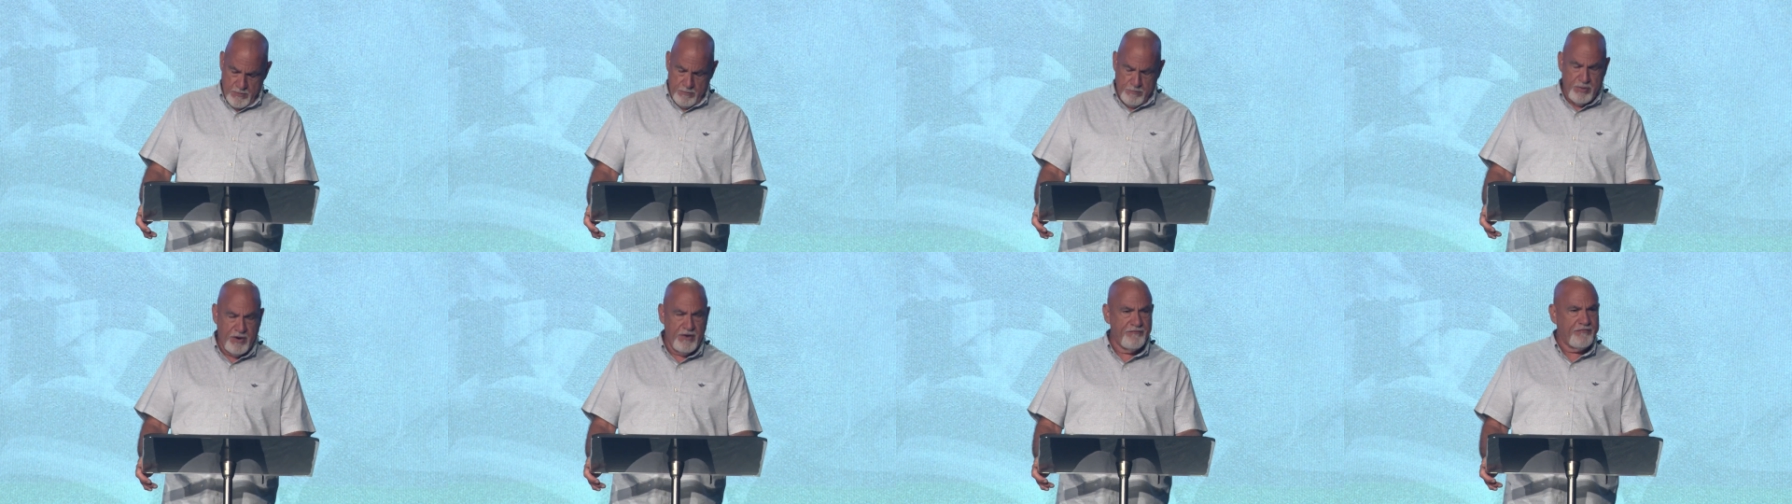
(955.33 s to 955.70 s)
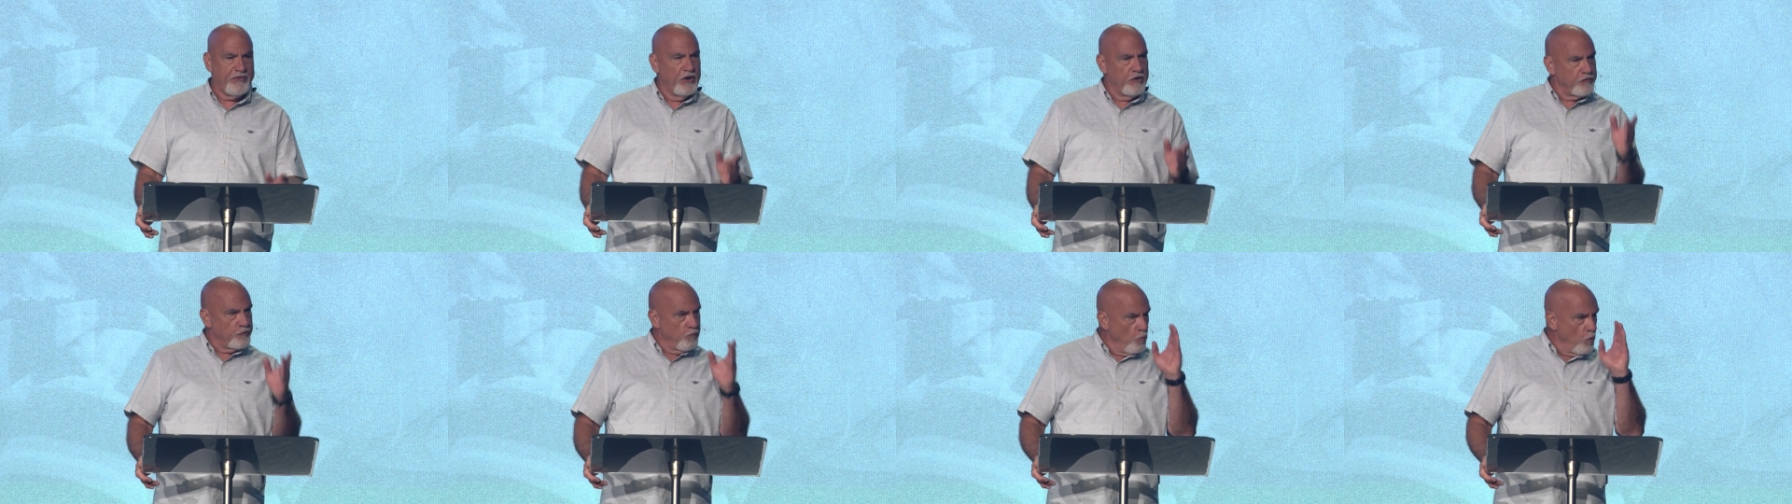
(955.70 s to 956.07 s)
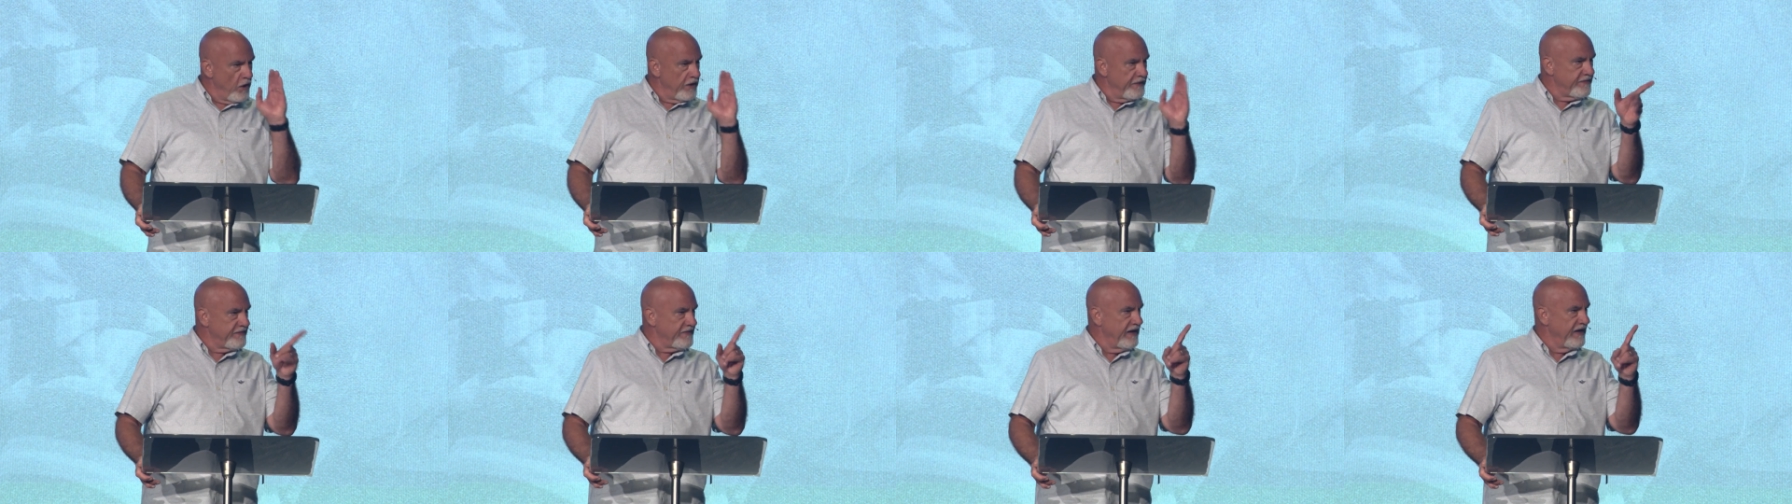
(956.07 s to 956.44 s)
But if there's
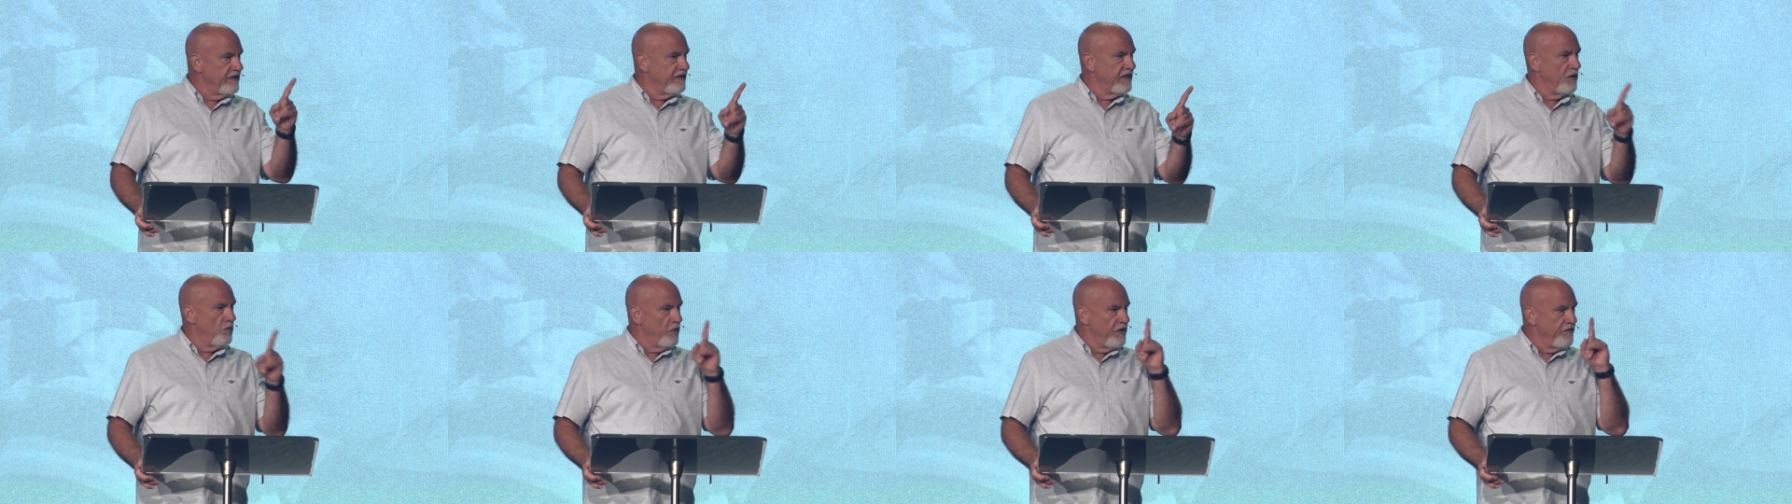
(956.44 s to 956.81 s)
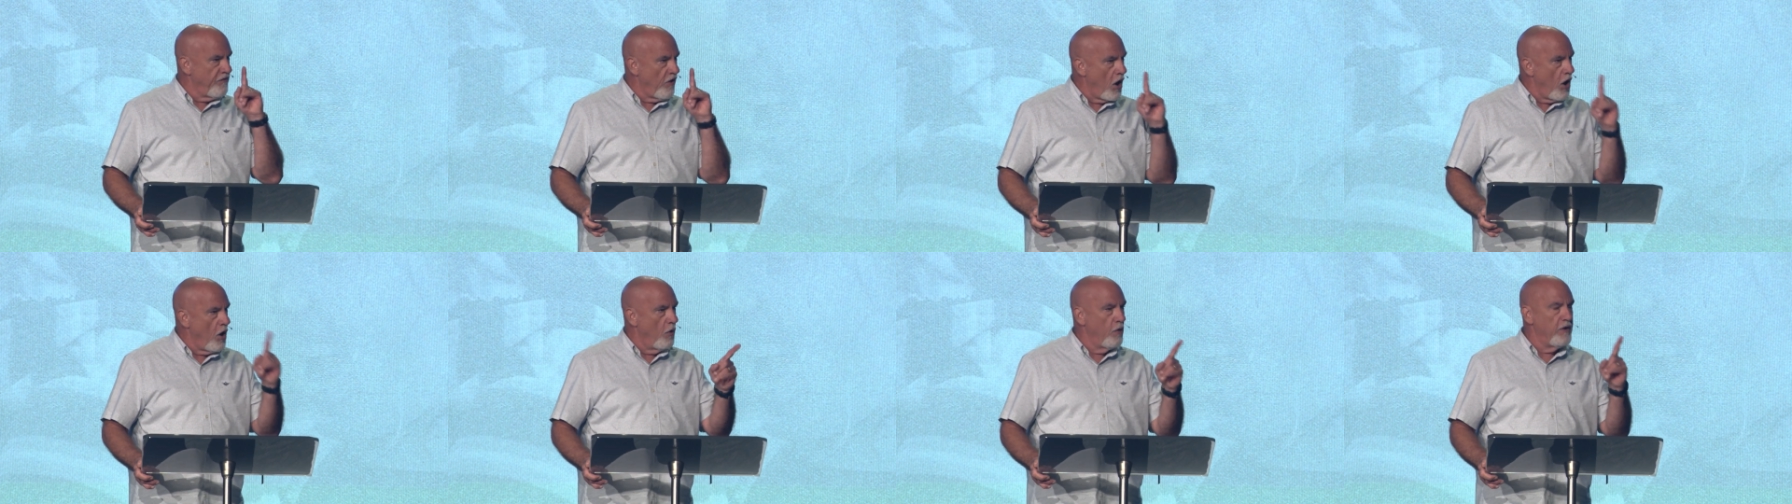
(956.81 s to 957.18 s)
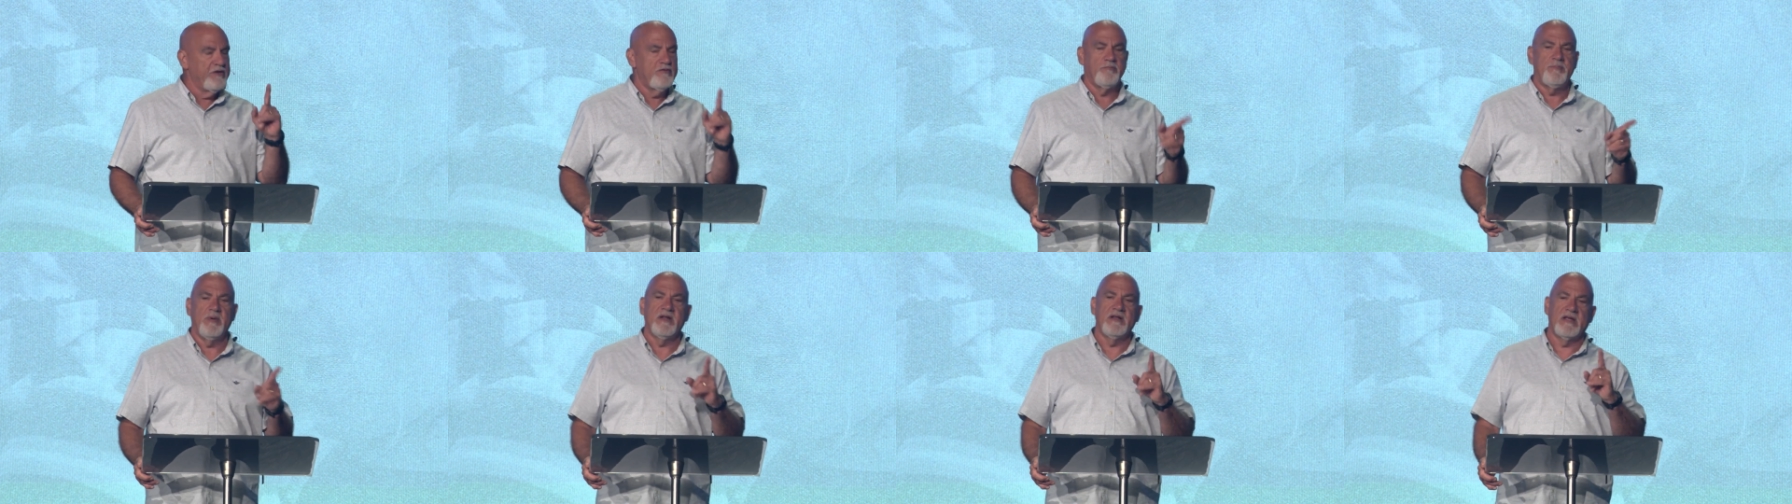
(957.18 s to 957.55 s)
one thing that we've
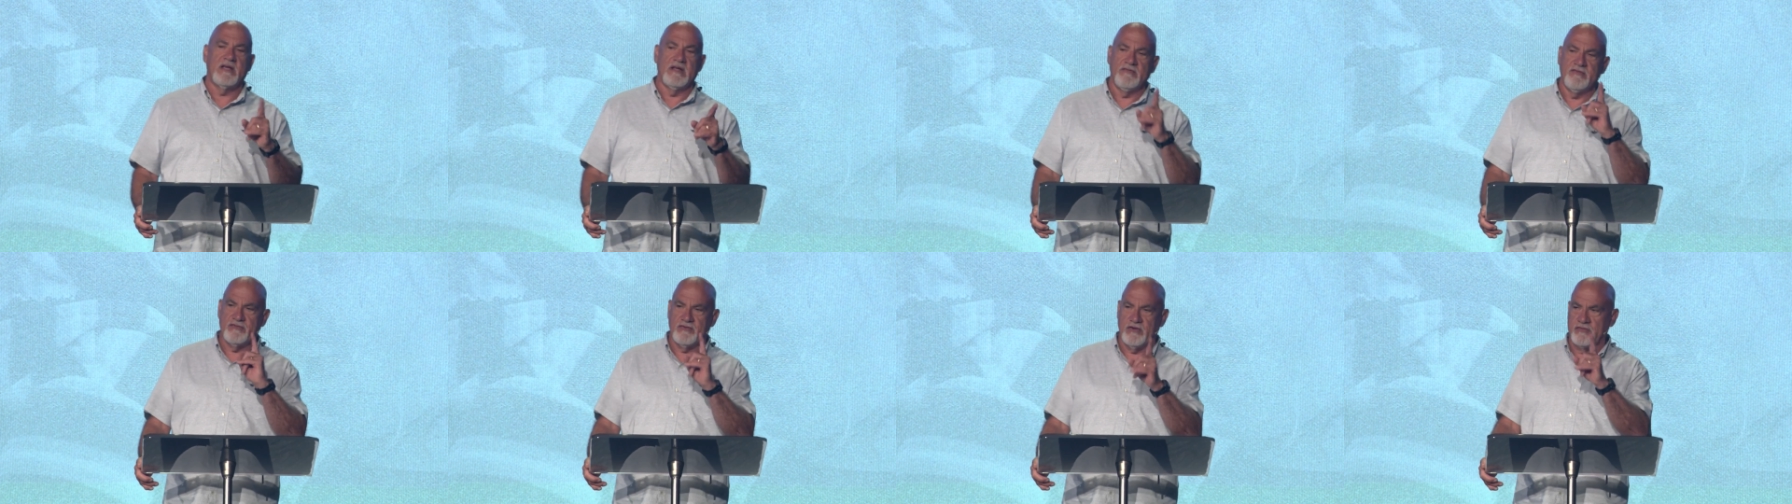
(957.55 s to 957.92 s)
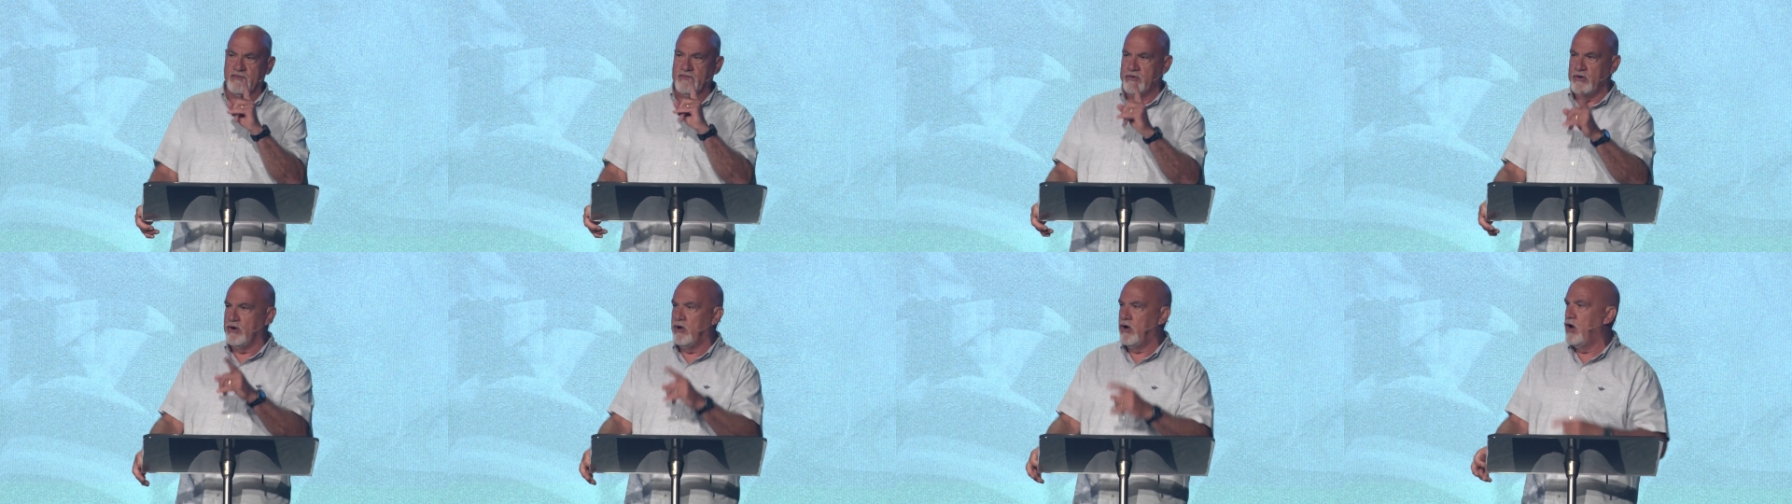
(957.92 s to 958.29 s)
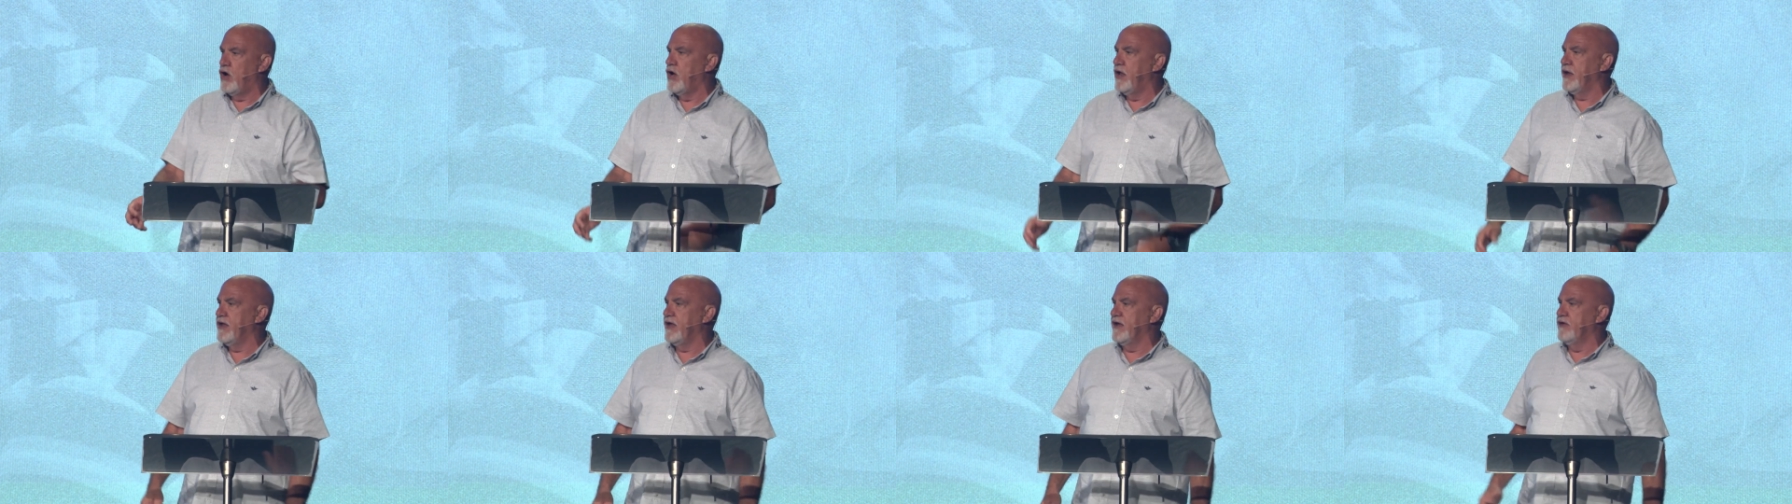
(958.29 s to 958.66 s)
always been consistent
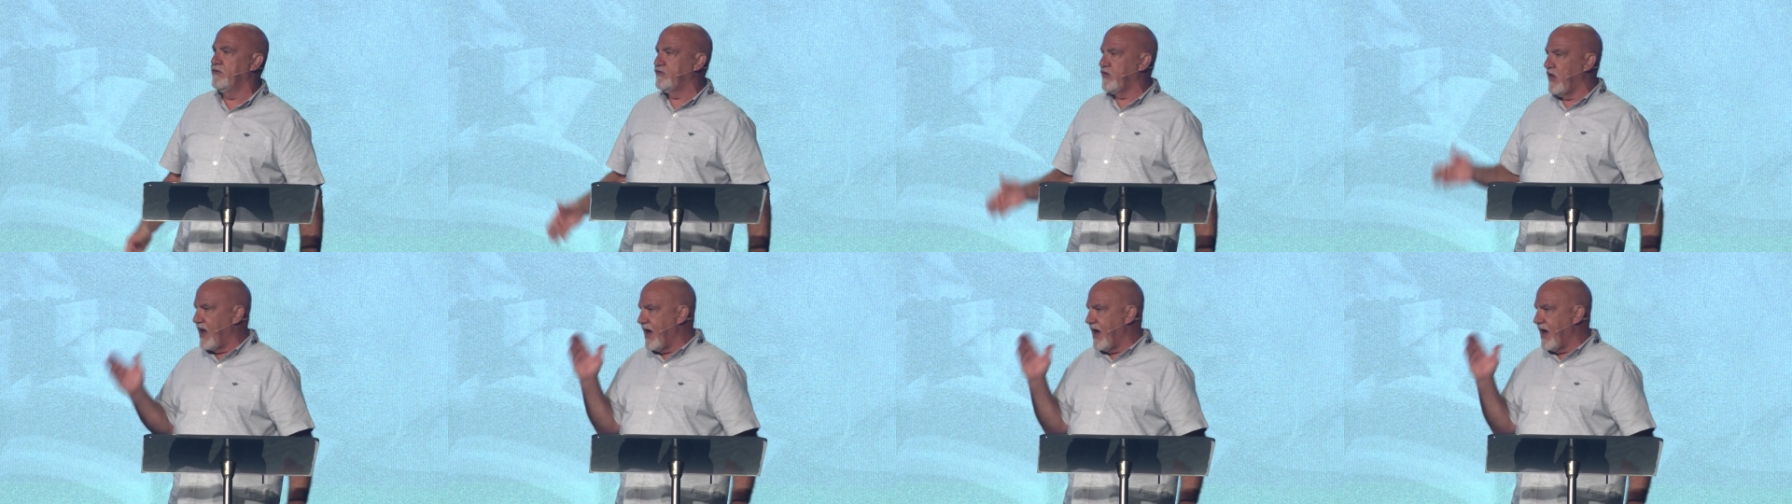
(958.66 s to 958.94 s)
on is